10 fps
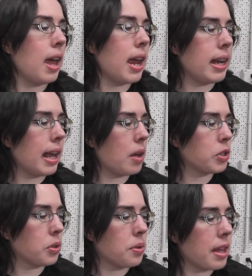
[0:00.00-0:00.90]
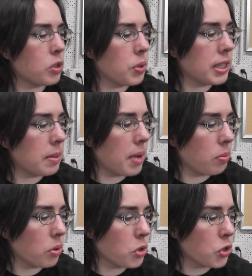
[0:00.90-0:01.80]
Anyhow, so that's what's in my
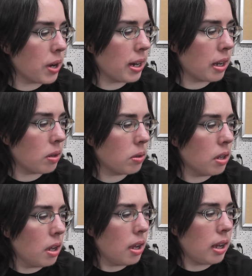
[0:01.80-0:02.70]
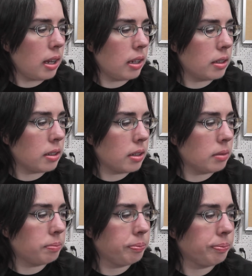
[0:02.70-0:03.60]
purse right now. And
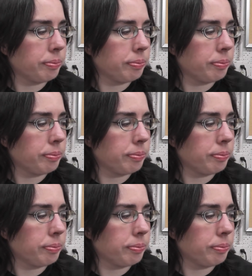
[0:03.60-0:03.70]
um,